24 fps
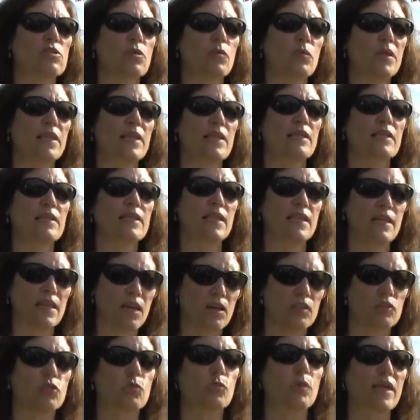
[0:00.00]
so we can get he
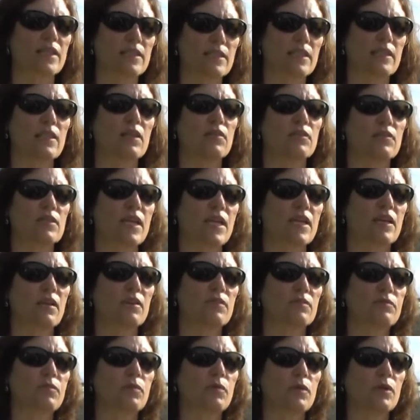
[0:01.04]
directed health
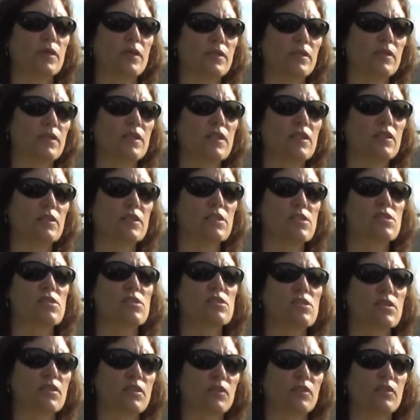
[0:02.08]
care for
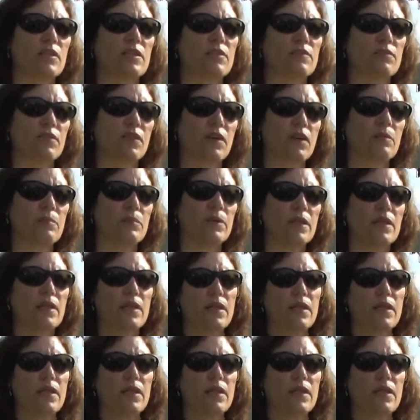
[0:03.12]
illnesses occurring from